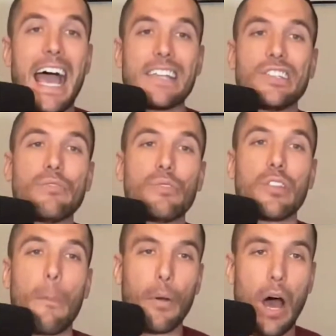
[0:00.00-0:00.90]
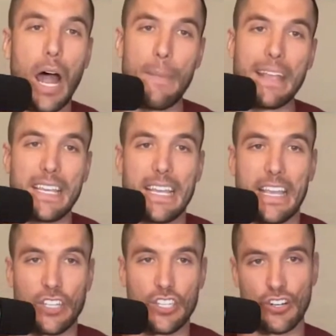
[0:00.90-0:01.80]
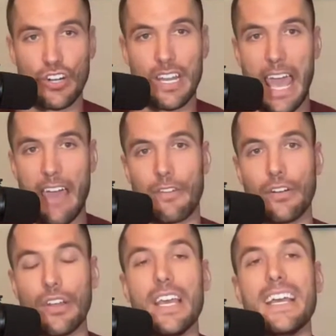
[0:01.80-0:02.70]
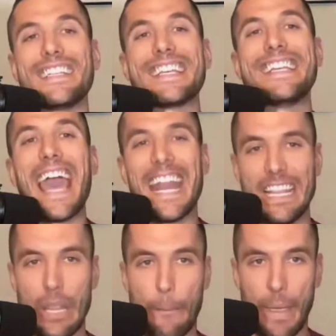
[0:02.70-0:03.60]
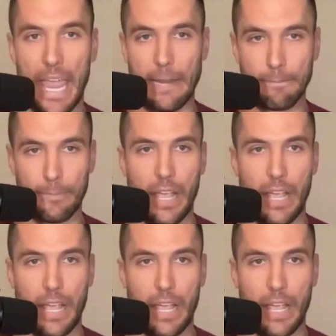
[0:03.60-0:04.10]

has to do with LeBron making a concerted effort to get in the paint.